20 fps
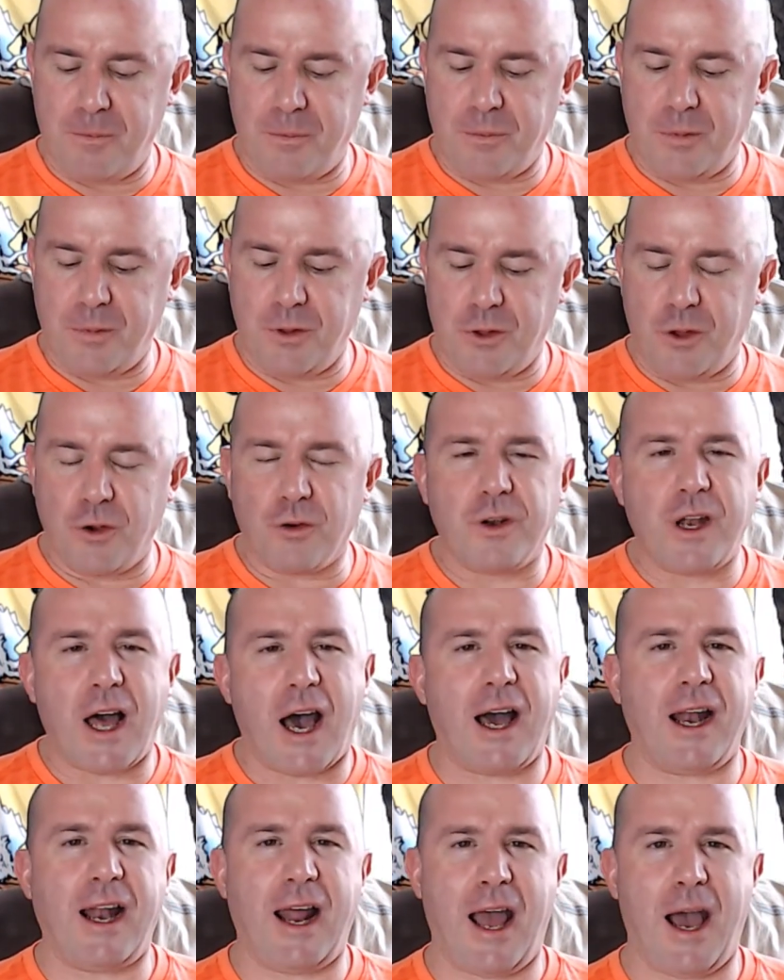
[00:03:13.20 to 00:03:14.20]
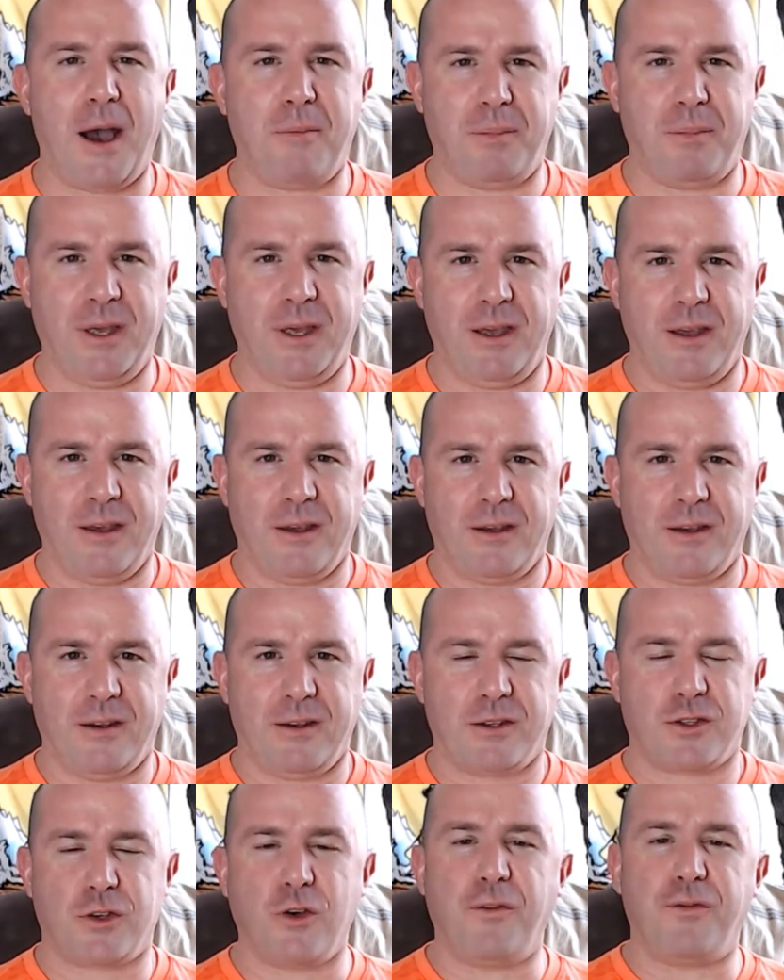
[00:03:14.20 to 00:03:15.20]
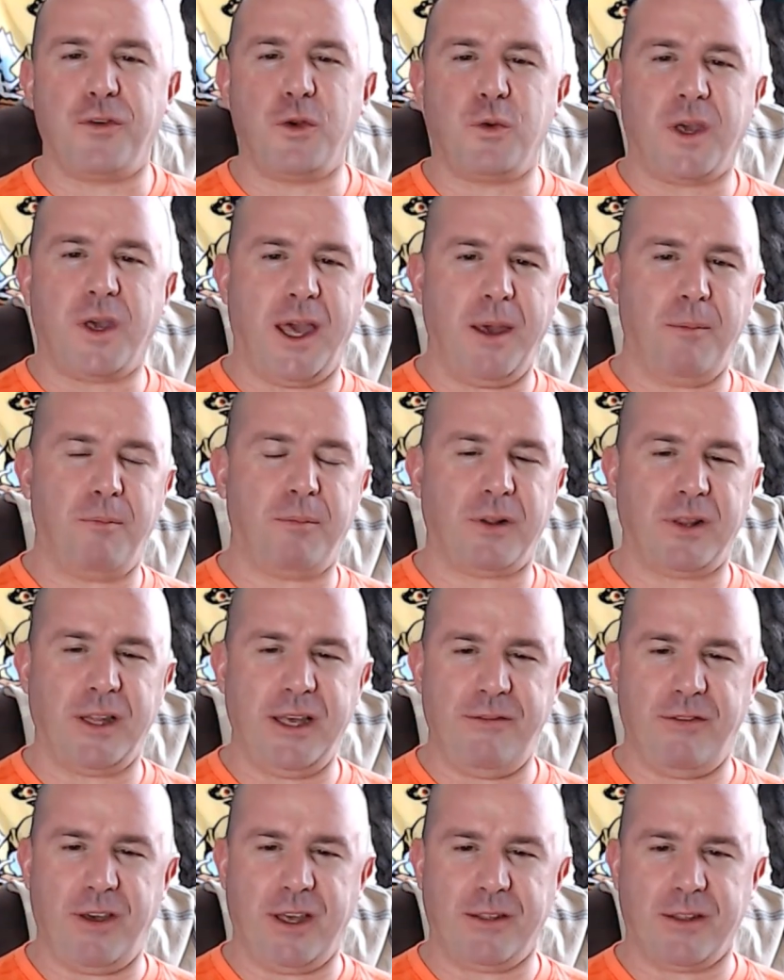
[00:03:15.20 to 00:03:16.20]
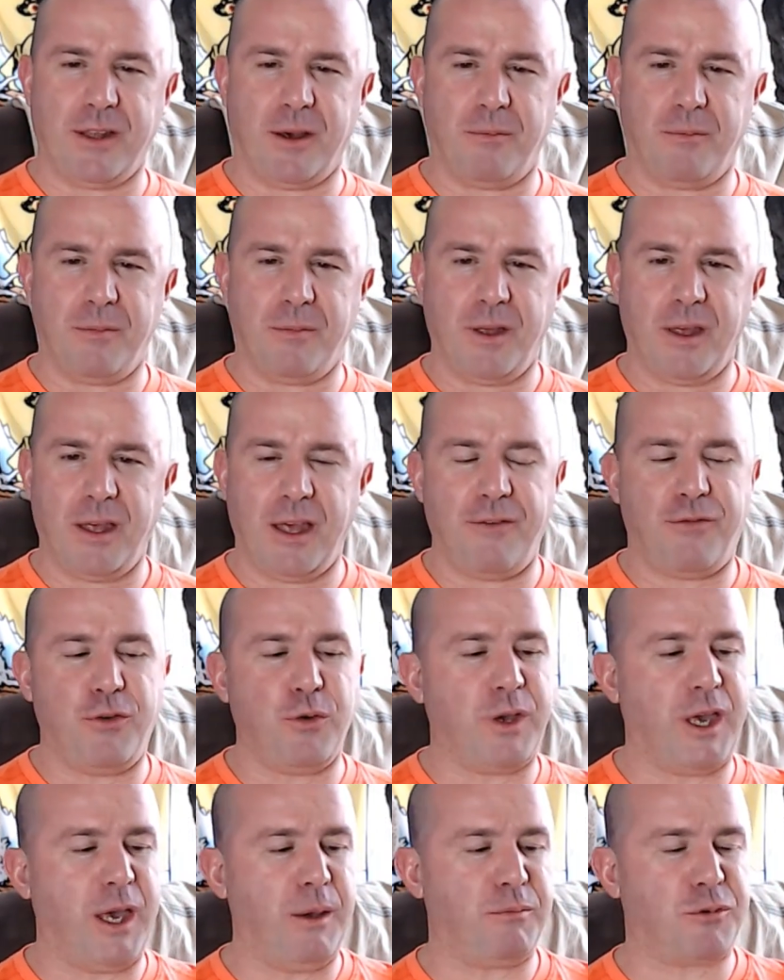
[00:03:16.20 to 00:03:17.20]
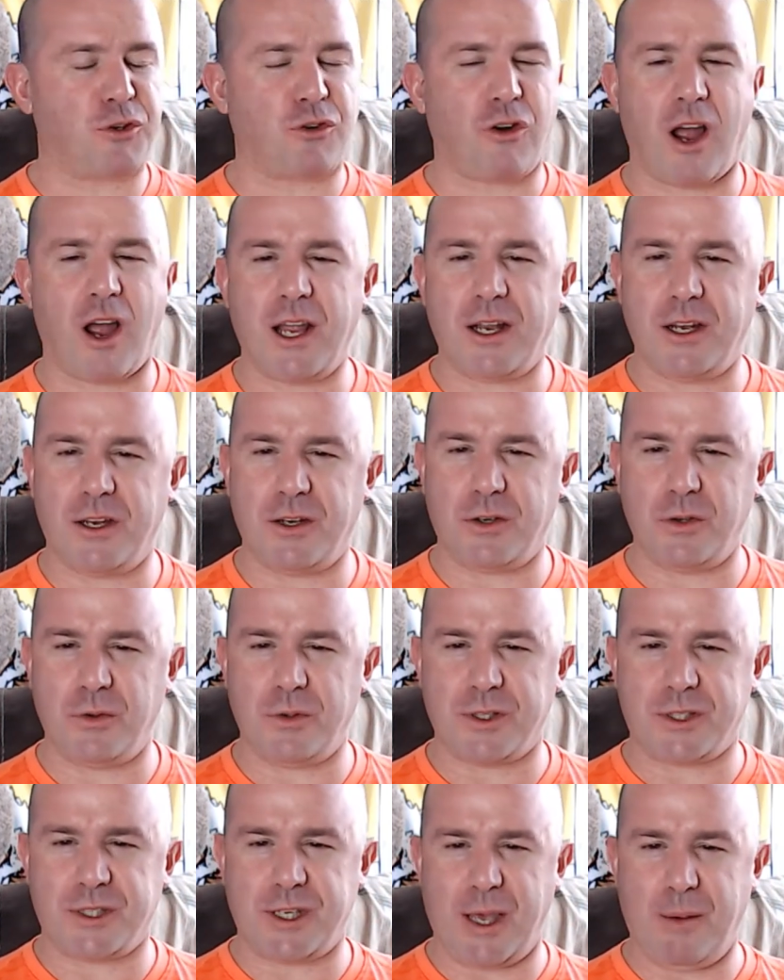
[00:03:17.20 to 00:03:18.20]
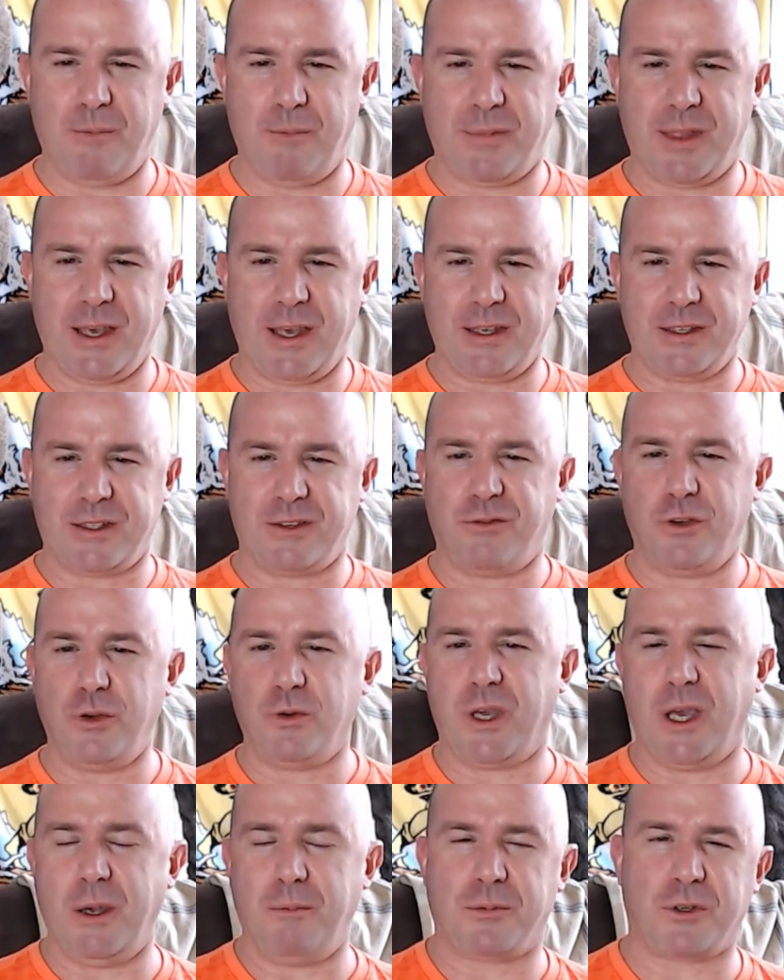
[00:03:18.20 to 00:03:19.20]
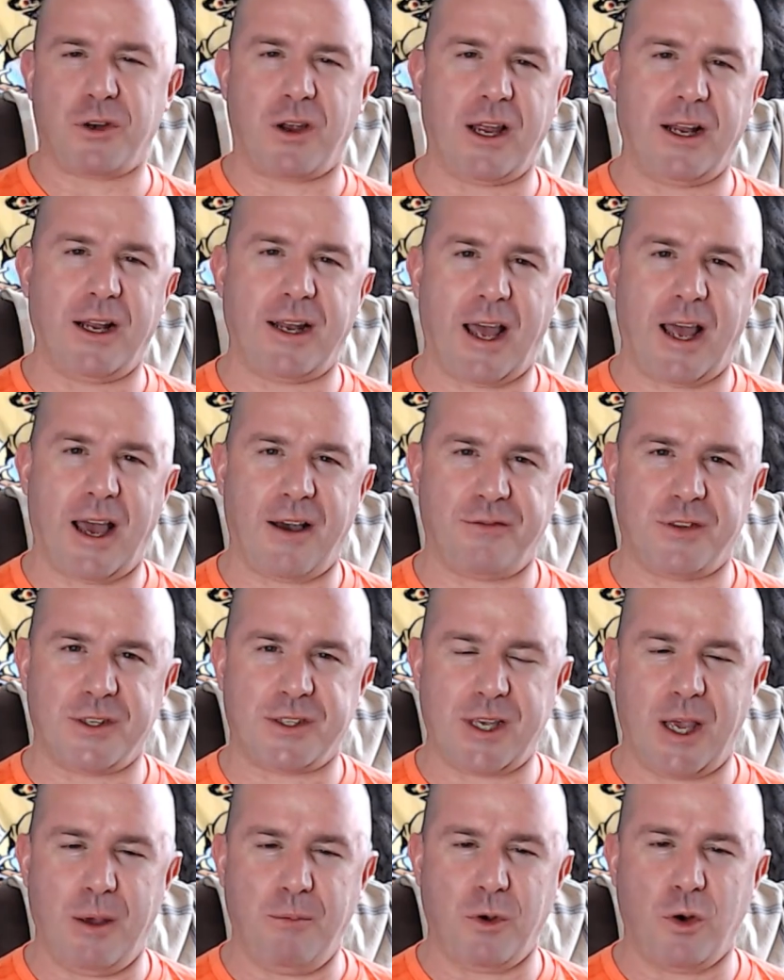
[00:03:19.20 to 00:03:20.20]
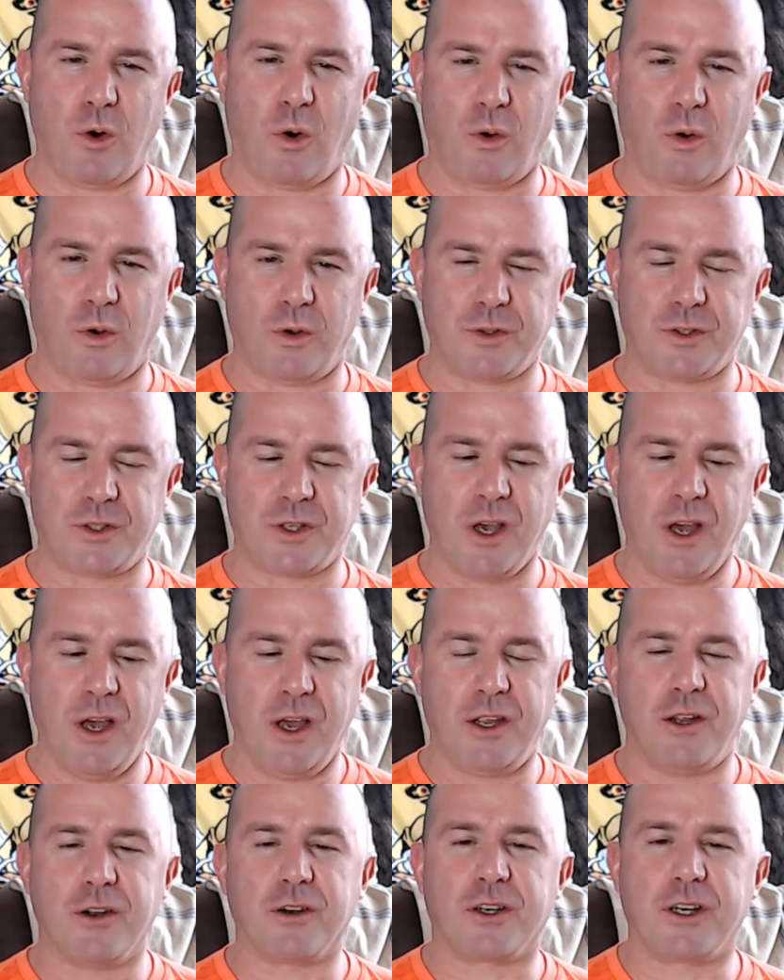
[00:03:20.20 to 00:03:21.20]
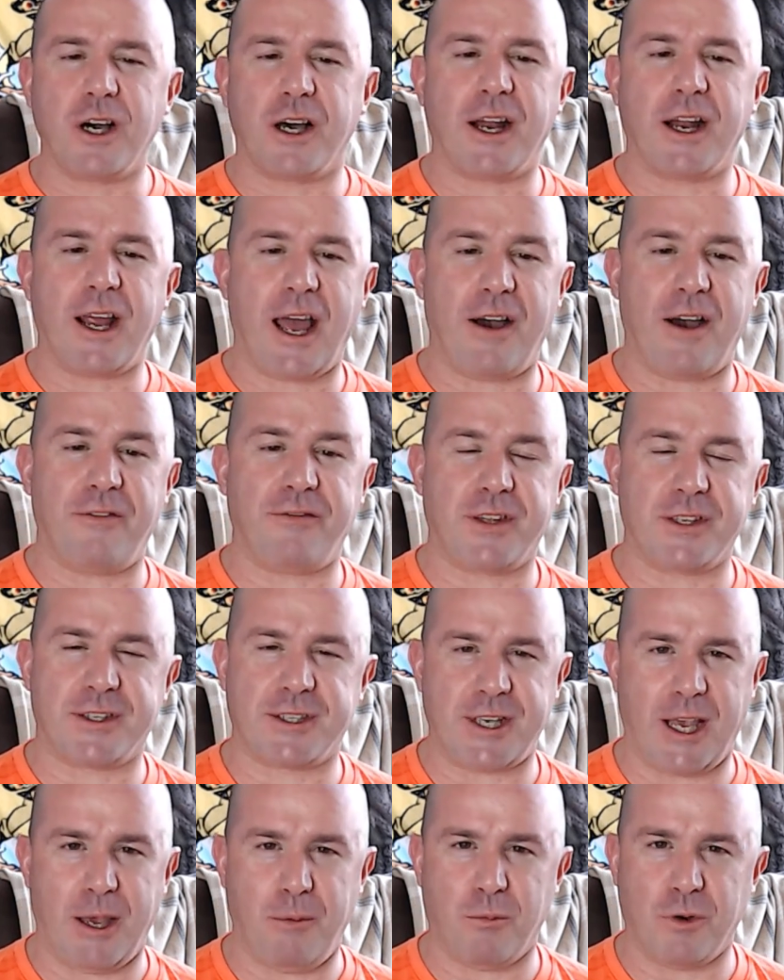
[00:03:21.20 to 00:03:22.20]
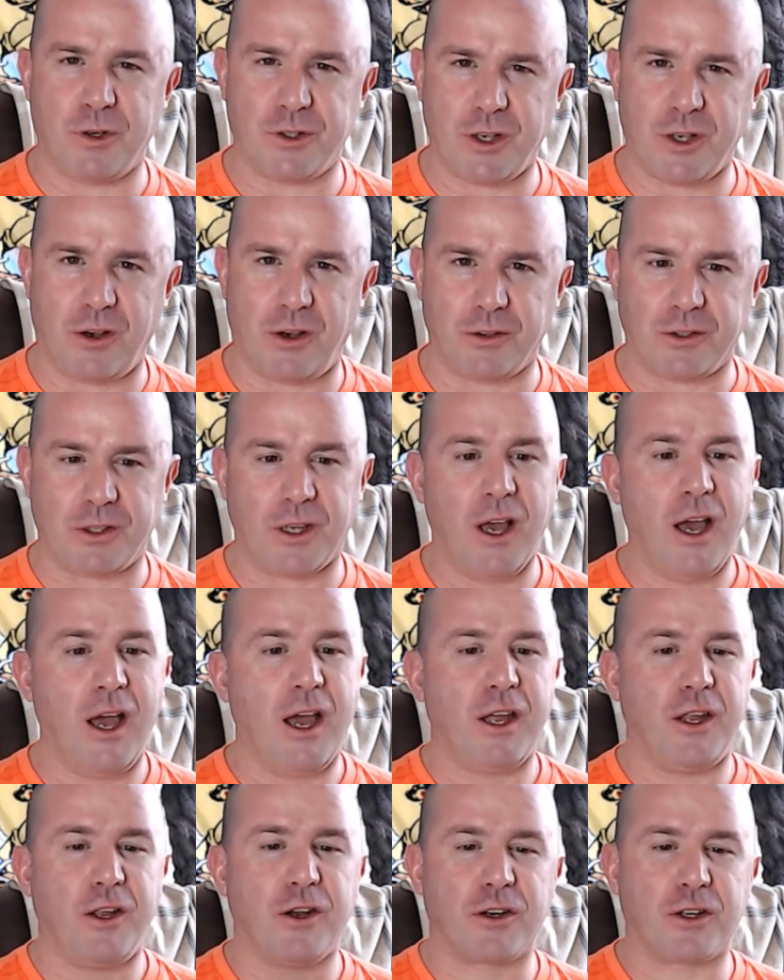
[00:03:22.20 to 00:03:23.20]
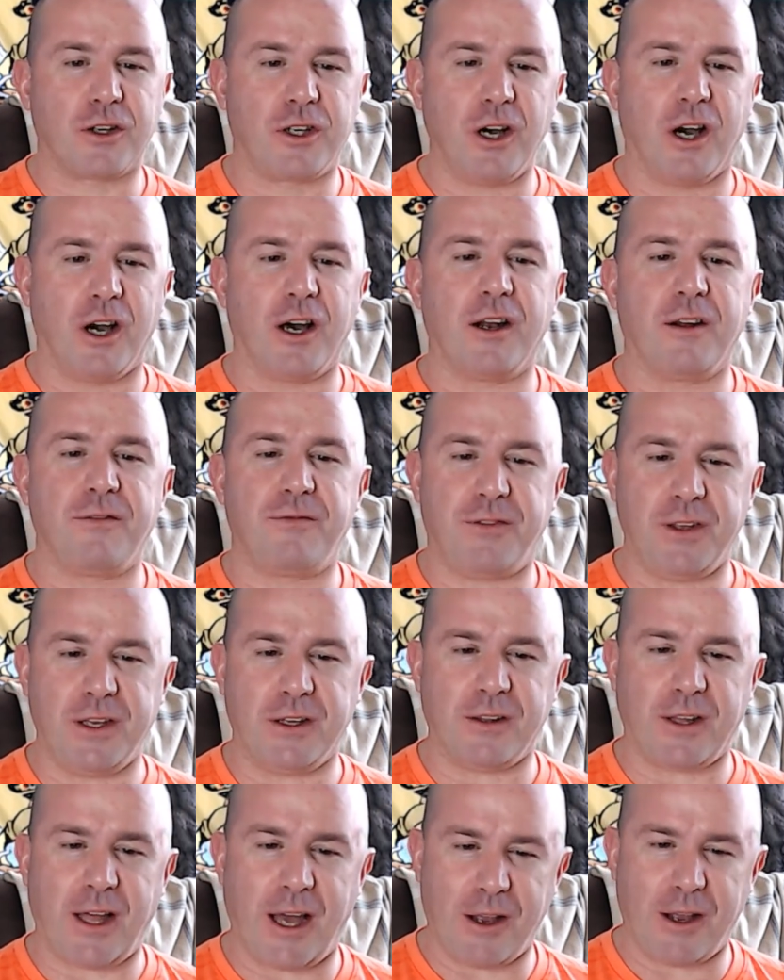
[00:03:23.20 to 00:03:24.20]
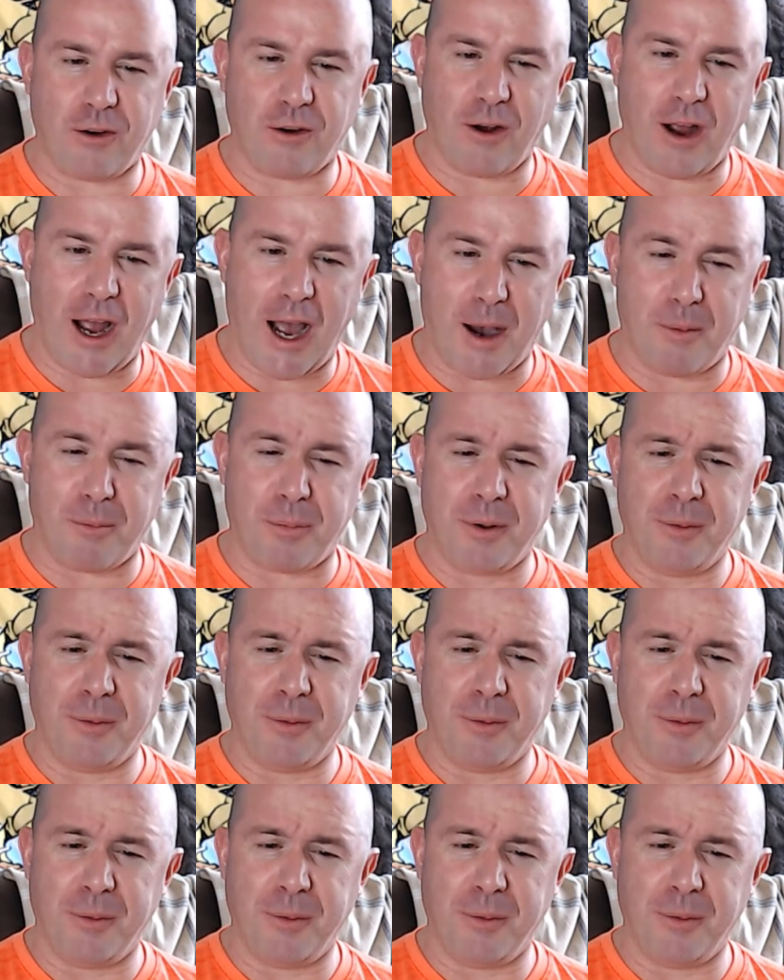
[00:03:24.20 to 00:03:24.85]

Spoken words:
you're not happy. So if you keep believing them, if you keep trying to do the same things, if you keep trying to have the same goals, you're going to have the same result. You're going to feel like crap.